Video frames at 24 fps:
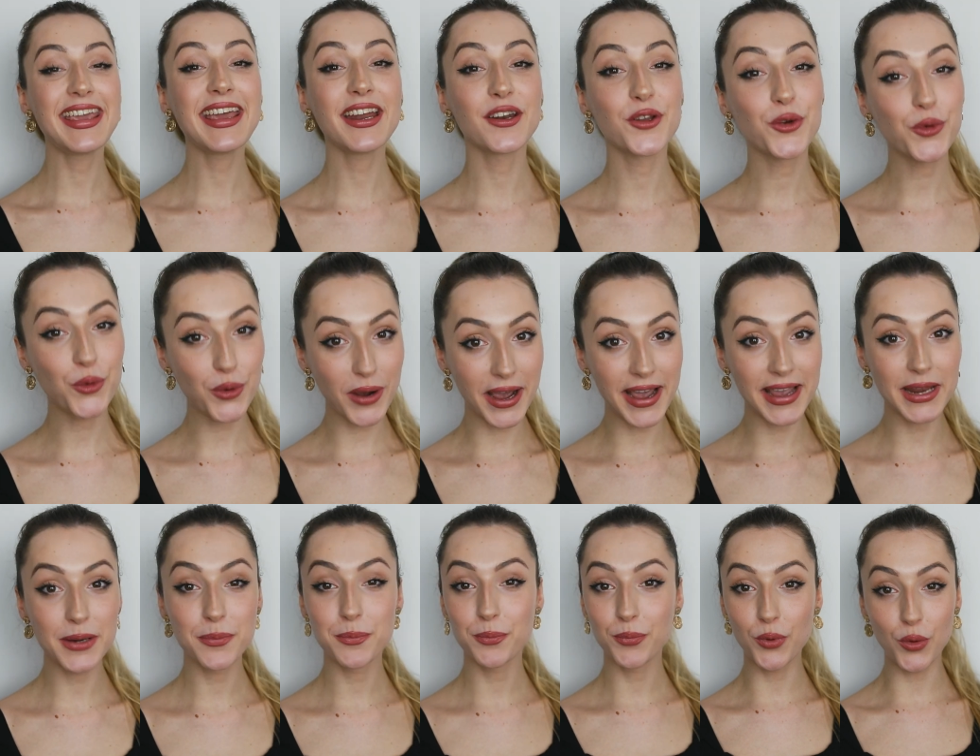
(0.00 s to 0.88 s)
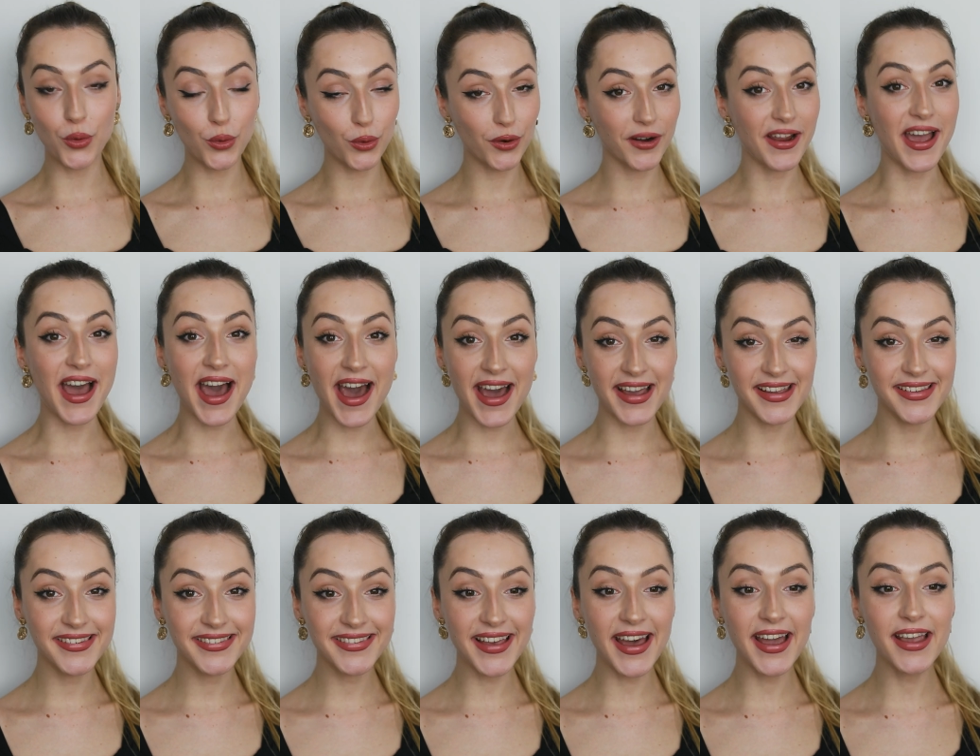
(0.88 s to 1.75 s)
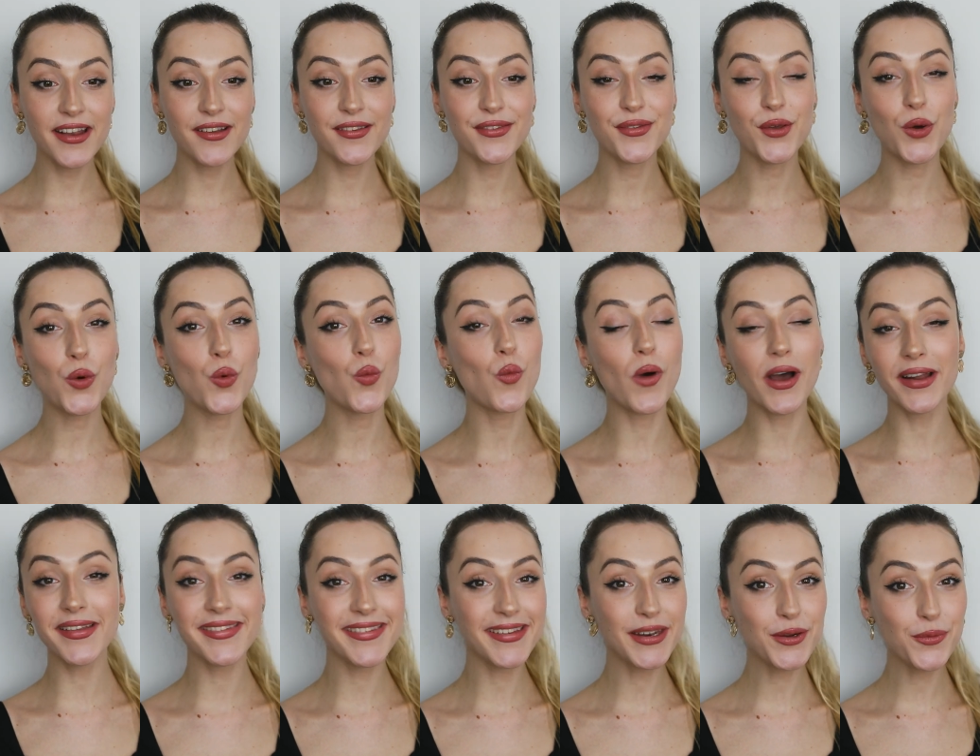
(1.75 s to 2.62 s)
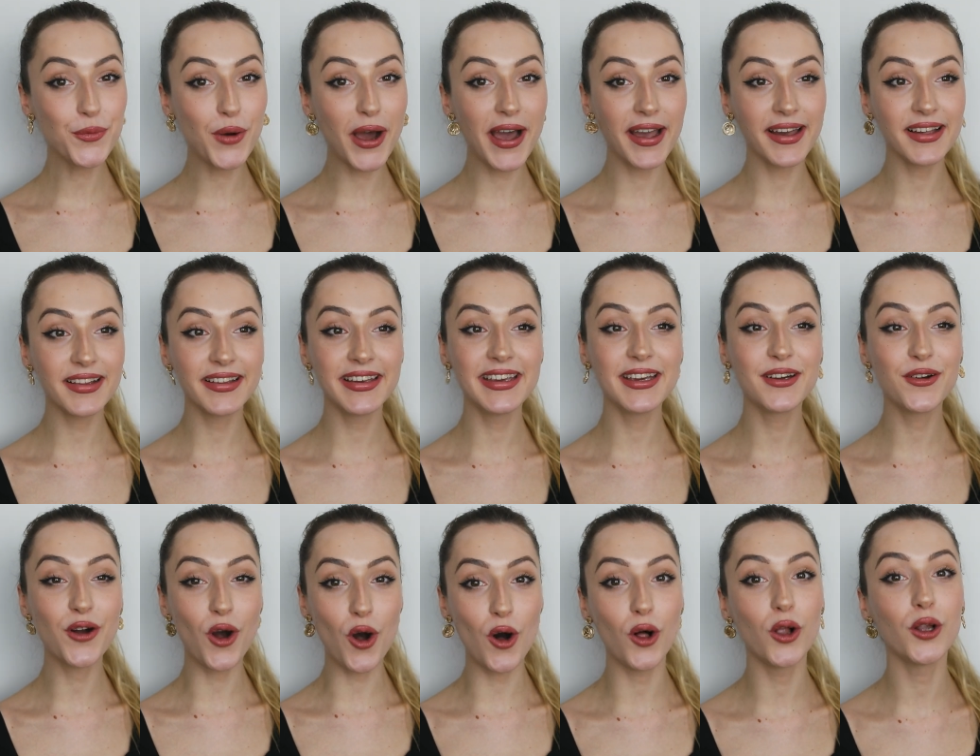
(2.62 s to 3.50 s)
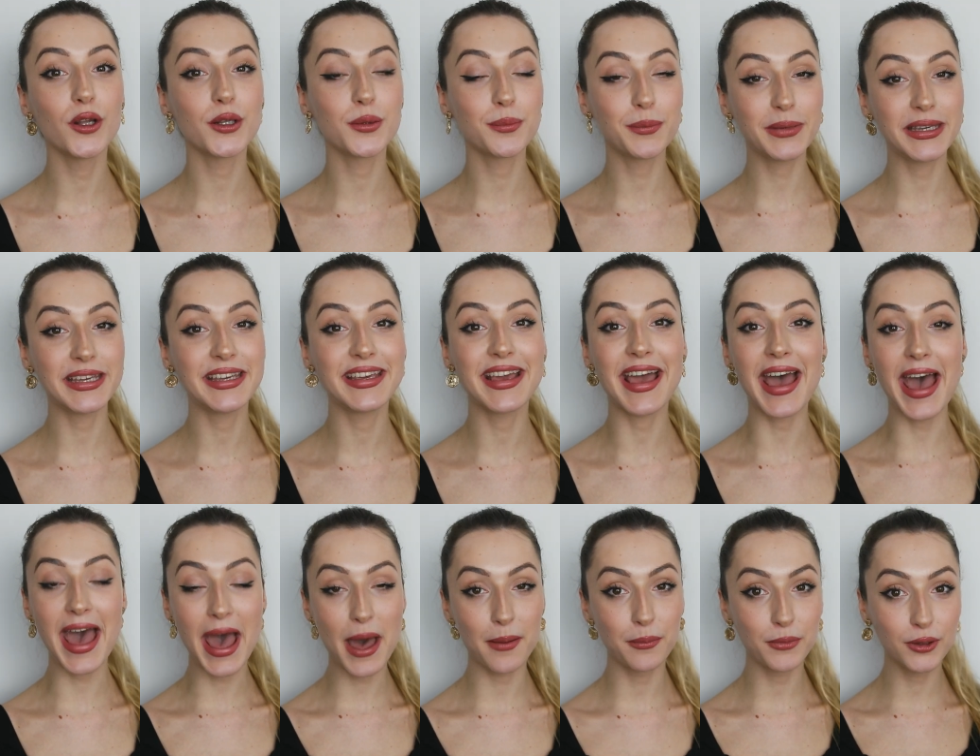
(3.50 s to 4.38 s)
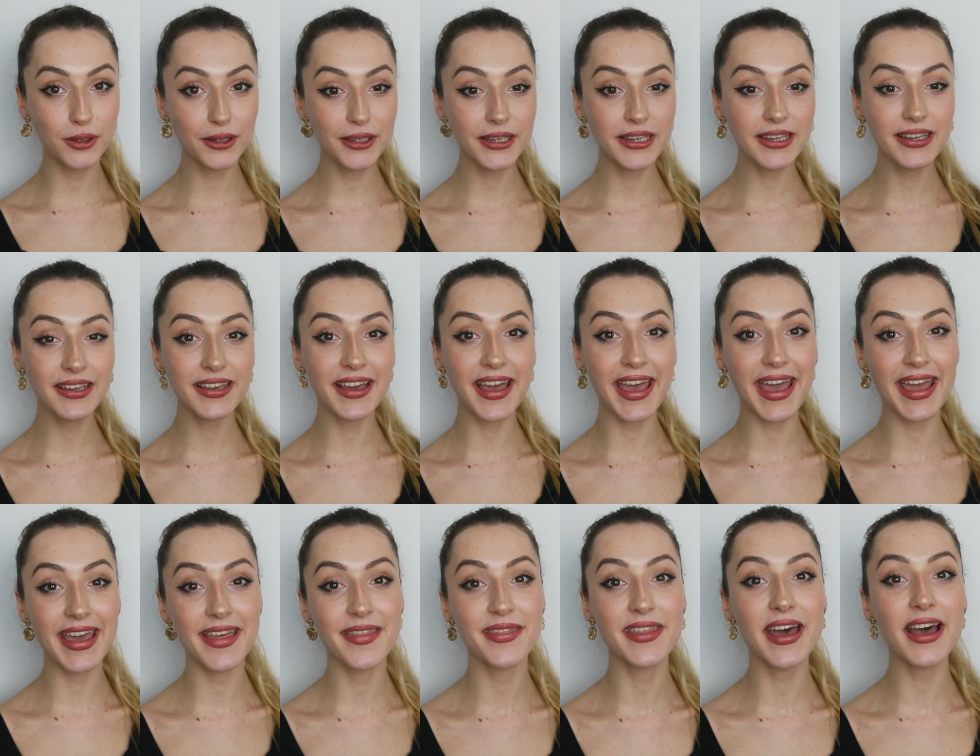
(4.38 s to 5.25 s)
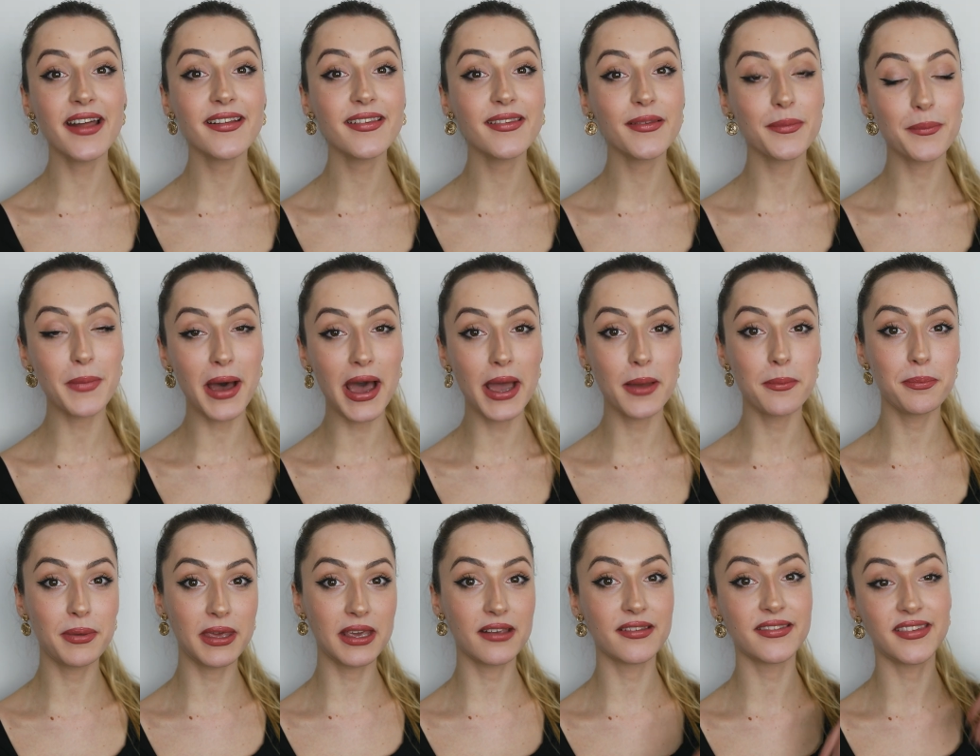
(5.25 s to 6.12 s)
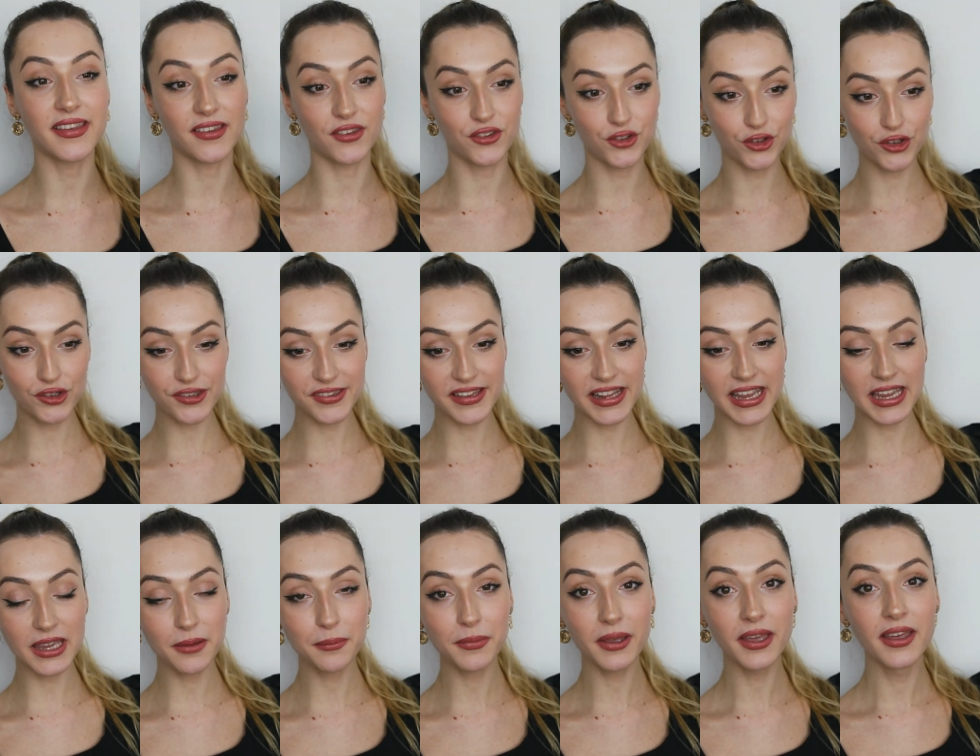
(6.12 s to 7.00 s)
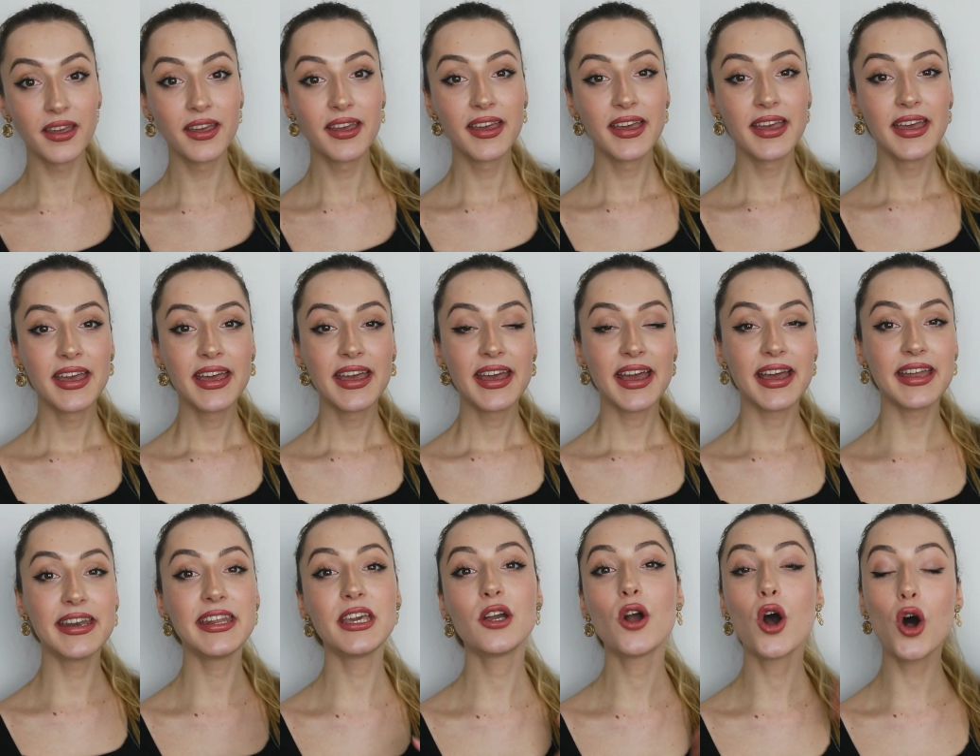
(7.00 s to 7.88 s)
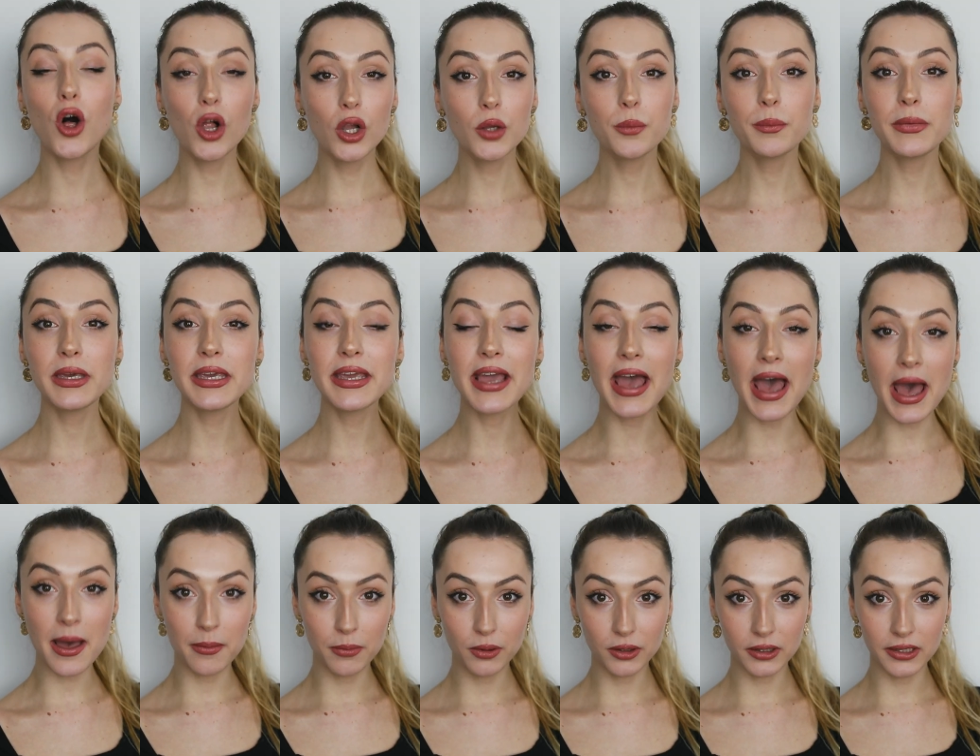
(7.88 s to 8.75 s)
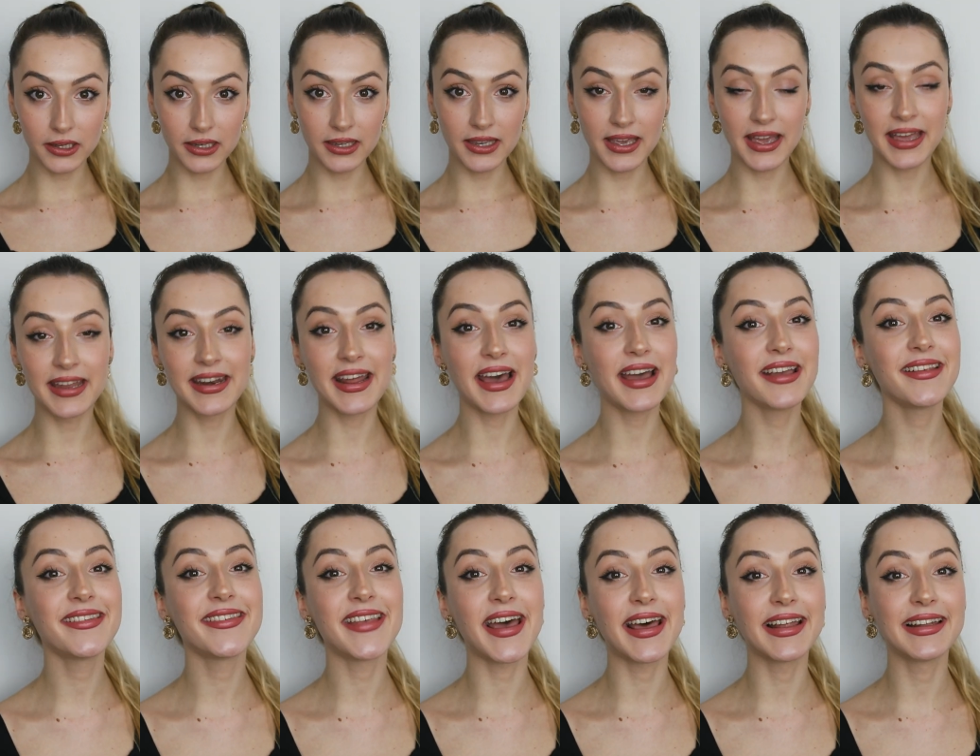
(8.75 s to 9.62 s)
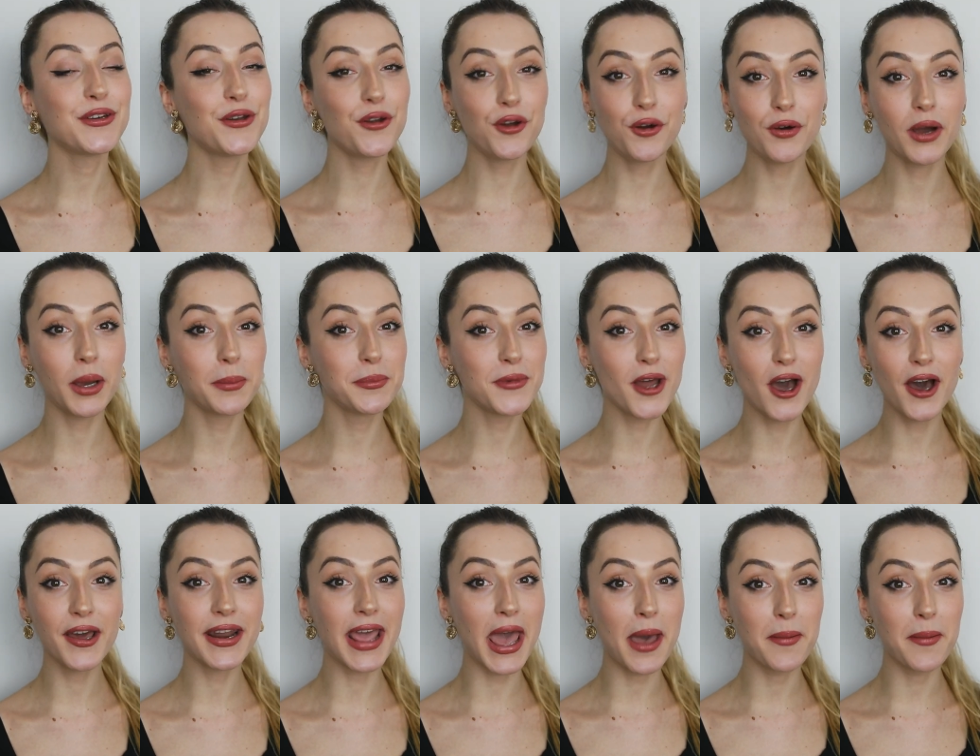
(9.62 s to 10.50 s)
he had quite poor eyesight, so once in a while he called me Emily, and that's my big sister's name, and he called me Emily, and I said, "No, I'm not